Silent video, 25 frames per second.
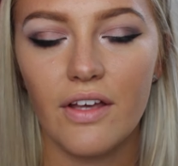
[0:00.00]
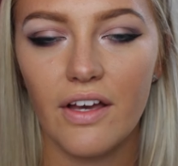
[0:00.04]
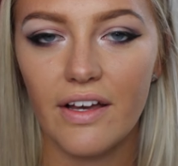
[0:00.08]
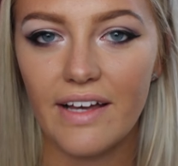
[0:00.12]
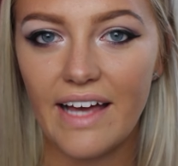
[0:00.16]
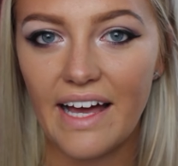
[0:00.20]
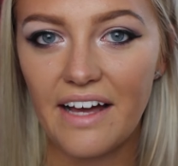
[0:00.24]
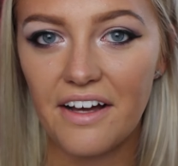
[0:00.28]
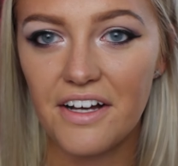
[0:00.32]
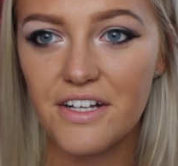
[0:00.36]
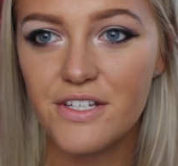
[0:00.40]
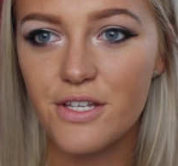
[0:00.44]

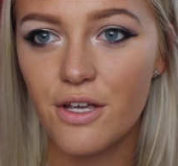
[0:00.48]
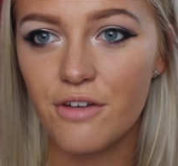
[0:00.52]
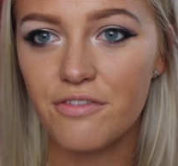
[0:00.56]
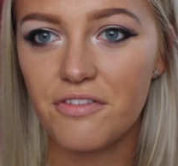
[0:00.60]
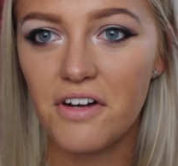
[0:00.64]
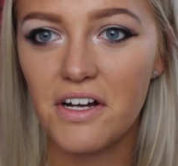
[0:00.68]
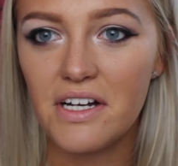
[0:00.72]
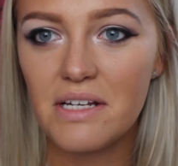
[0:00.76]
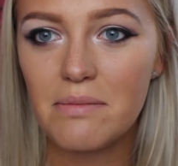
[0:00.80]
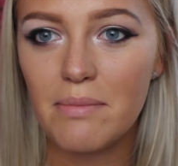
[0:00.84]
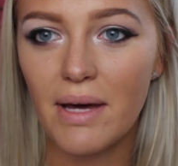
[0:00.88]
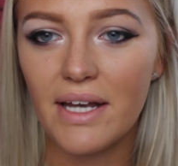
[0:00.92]
Okay guys, so I
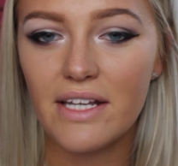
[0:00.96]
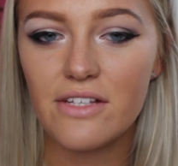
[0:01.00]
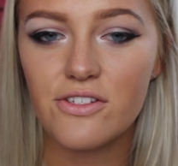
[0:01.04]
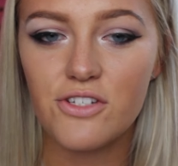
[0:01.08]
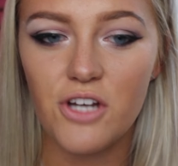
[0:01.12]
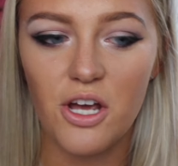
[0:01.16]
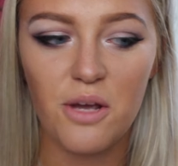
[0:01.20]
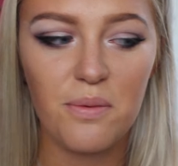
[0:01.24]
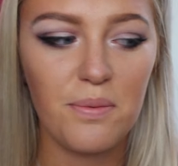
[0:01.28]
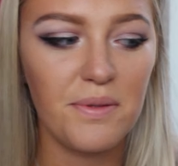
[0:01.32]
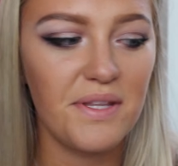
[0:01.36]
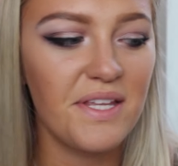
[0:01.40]
finally managed
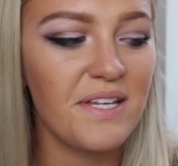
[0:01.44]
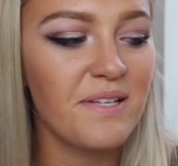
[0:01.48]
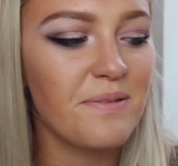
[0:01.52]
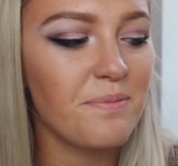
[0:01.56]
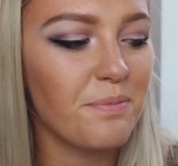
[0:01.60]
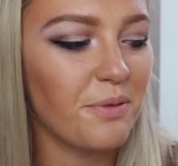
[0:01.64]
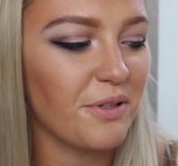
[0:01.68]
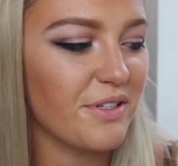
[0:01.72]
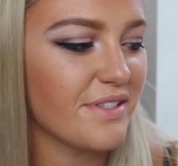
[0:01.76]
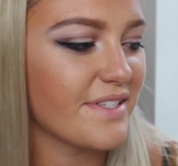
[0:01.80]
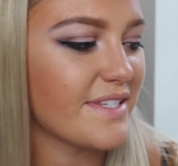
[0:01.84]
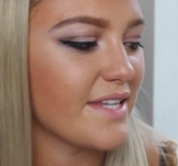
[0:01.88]
to open this
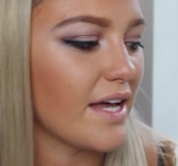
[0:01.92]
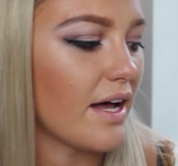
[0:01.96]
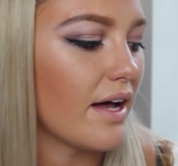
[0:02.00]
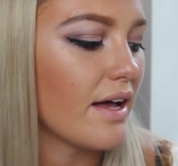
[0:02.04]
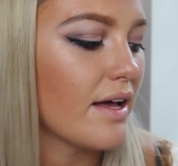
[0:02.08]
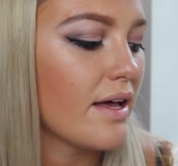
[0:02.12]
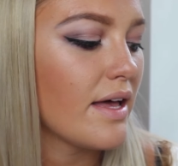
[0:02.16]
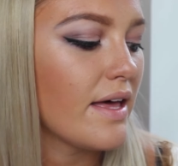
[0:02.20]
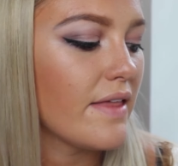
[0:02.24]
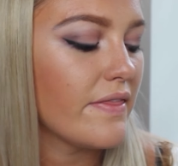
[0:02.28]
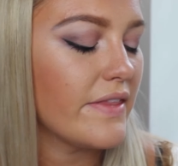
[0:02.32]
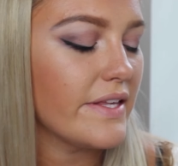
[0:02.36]
bronzer.
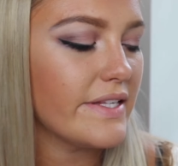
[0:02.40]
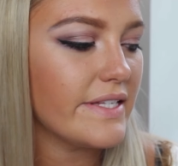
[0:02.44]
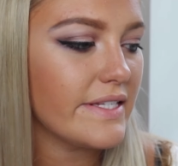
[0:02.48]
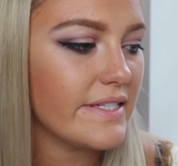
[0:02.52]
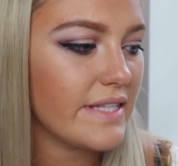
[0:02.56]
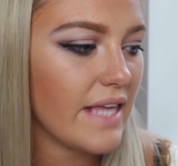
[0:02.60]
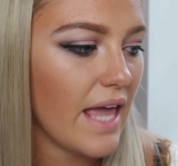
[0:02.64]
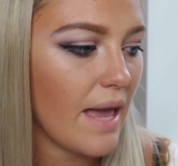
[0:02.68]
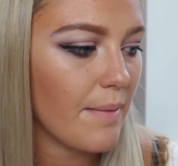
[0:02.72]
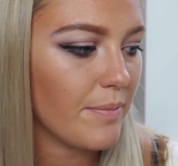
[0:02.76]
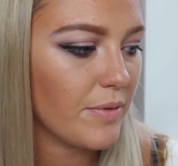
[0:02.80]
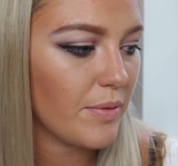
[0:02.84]
This is
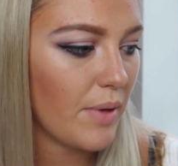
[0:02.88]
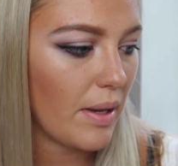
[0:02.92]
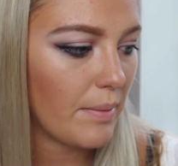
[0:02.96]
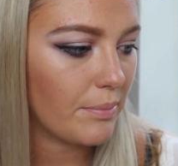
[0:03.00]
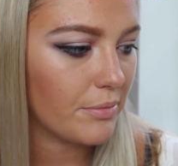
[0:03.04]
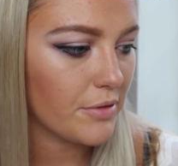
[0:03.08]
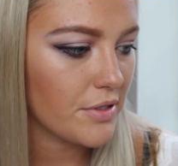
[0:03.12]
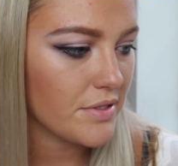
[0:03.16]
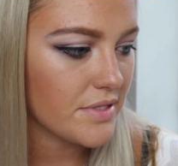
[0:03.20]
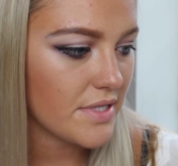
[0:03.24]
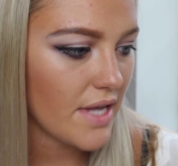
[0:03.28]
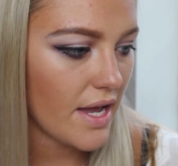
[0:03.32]
the MUA
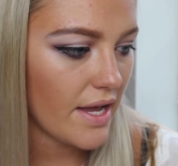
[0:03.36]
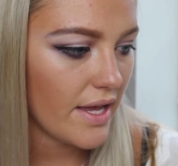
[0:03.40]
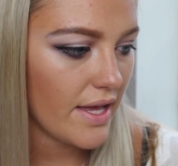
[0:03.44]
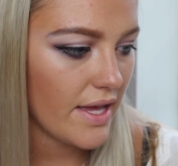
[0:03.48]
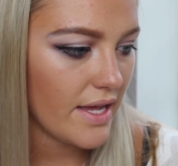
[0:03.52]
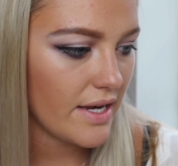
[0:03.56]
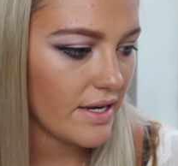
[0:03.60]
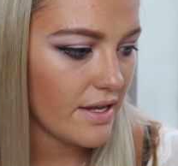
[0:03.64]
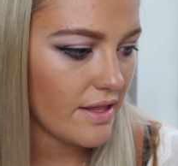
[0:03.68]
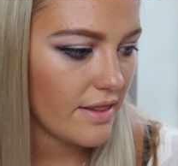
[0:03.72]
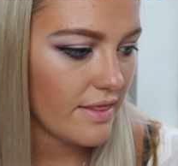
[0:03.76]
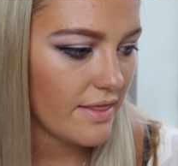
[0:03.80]
bronzer
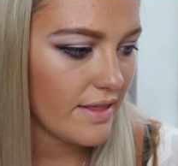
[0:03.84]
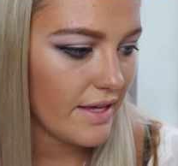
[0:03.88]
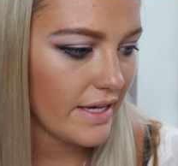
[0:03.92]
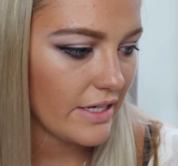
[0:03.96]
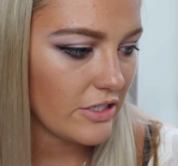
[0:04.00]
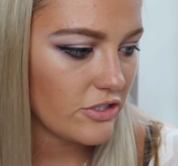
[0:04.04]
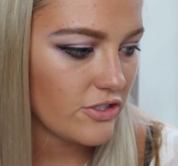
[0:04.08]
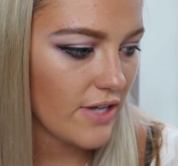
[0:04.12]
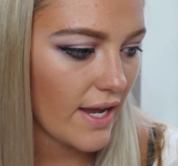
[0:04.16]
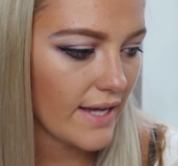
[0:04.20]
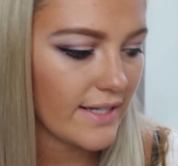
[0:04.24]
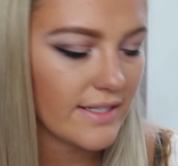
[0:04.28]
in
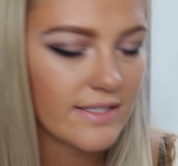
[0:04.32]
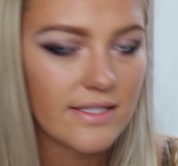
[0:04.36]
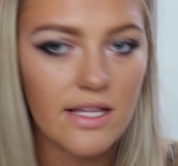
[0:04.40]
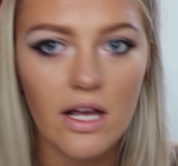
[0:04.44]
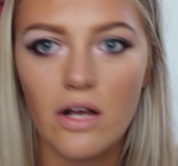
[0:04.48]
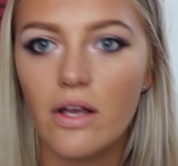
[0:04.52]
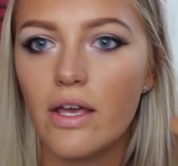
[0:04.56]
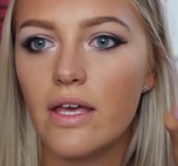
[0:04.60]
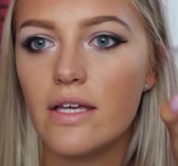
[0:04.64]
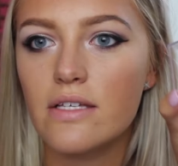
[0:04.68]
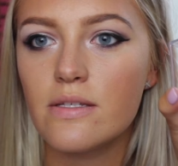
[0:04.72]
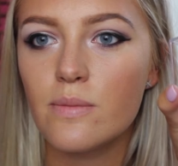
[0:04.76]
the shade
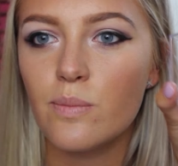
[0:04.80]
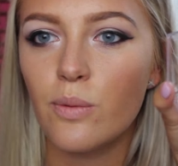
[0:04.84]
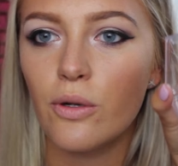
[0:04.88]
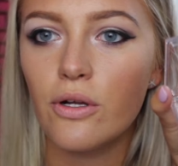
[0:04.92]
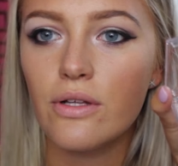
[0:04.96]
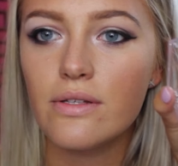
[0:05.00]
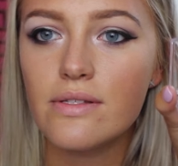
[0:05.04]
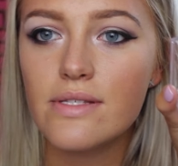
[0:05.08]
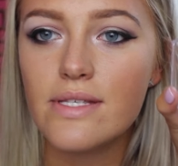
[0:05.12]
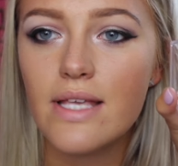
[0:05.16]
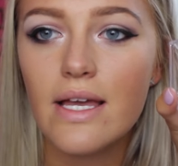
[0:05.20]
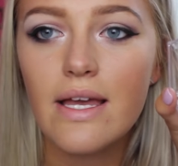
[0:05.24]
Sunkissed
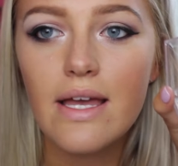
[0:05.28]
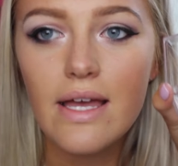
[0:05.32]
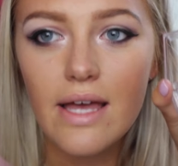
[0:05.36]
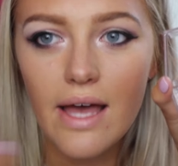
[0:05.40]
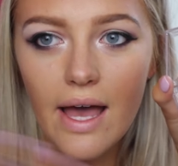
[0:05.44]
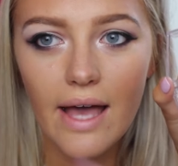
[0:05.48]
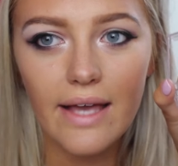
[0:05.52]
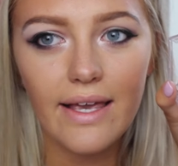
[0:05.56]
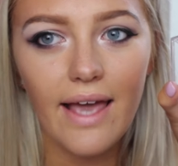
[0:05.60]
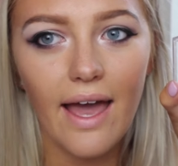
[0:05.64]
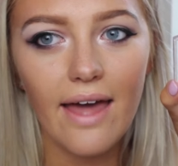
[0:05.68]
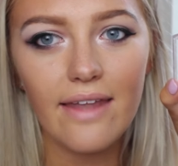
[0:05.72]
Bronze.
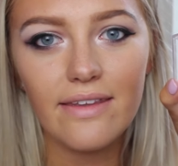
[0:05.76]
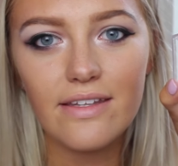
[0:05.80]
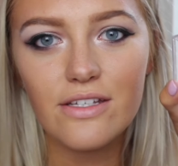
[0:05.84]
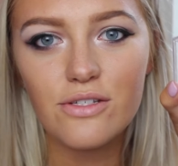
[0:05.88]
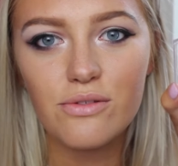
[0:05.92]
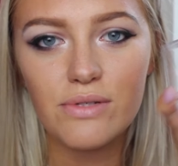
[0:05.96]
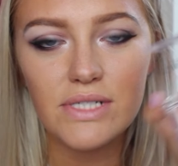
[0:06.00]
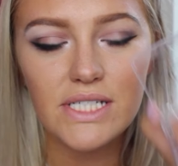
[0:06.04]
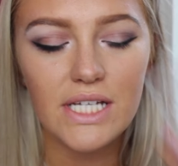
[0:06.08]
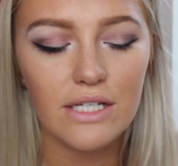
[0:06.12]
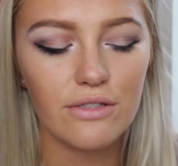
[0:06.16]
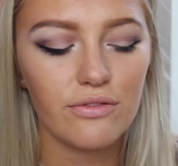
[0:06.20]
Again,
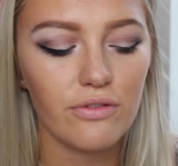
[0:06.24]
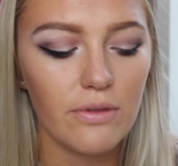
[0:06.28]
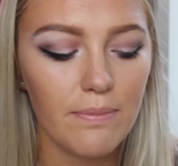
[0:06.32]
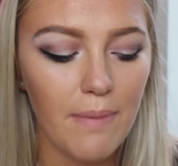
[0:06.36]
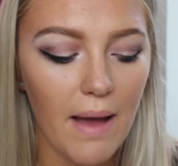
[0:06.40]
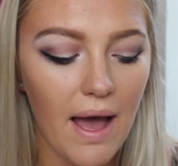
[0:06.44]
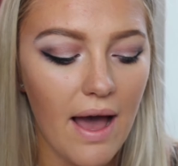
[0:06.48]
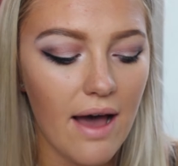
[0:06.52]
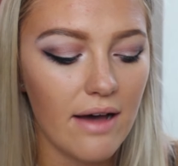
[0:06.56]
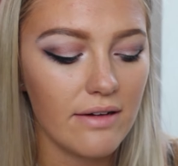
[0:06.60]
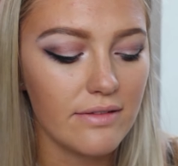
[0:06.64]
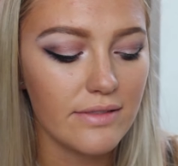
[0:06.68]
this retails for
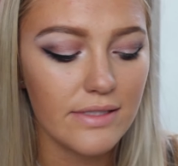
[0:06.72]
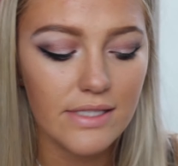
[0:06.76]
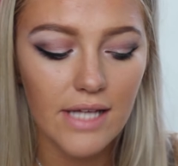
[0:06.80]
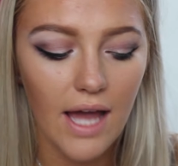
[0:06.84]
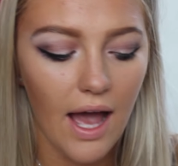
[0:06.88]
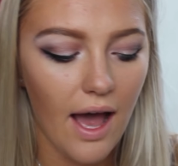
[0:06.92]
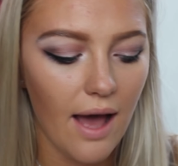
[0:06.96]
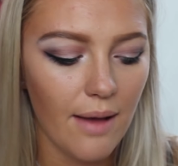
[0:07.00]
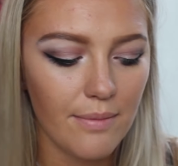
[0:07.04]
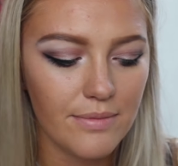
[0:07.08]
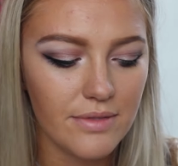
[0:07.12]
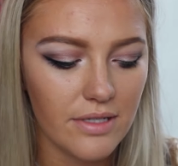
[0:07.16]
£1,
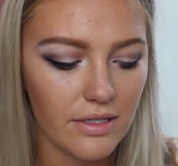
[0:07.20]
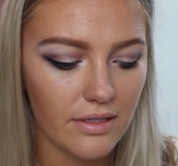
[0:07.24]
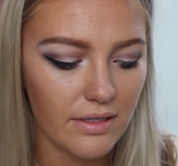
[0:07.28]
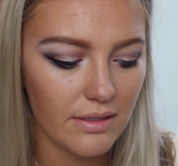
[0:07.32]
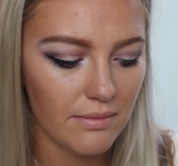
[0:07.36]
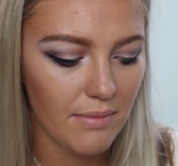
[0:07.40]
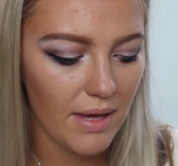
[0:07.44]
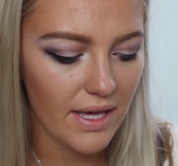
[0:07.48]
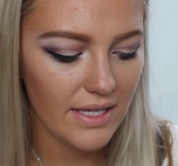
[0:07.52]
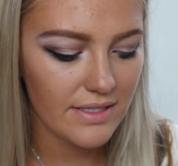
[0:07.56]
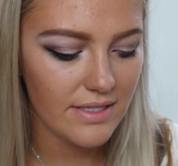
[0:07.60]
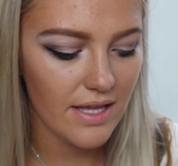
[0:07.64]

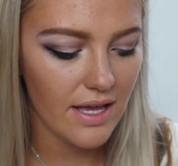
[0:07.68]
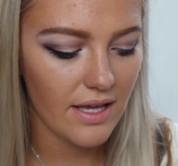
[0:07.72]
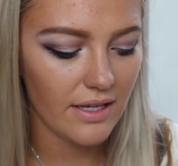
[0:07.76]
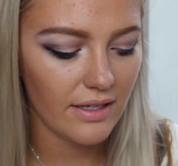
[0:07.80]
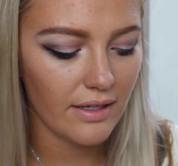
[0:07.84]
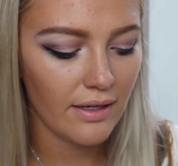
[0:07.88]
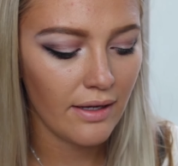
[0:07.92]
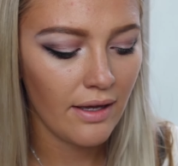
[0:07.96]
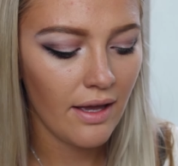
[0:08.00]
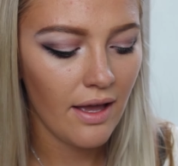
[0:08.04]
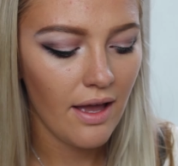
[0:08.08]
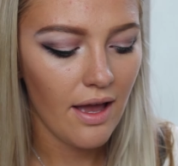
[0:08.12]
absolutely
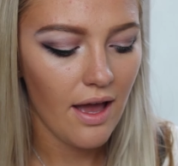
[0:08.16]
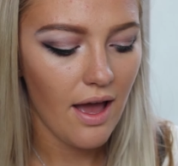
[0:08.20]
amazing.